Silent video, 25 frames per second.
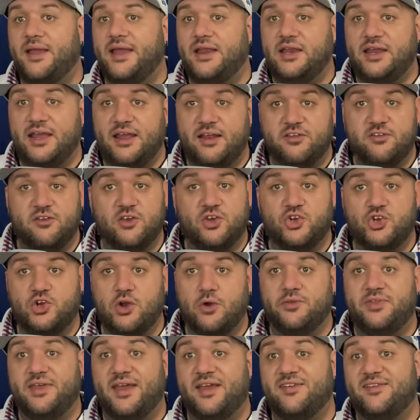and needs to
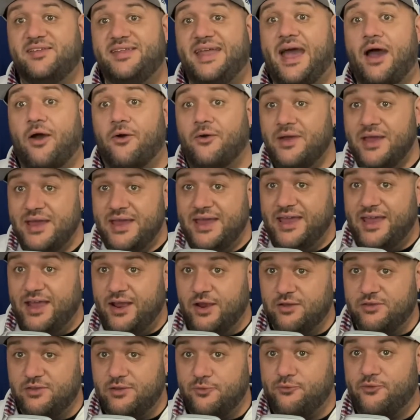show things. Now,
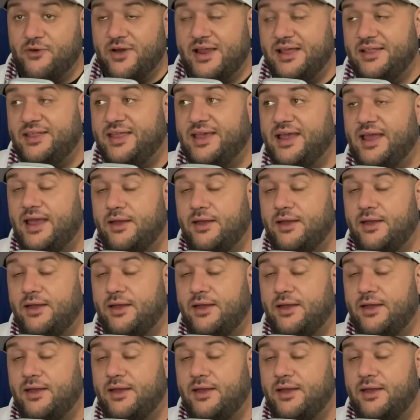here's the funny thing.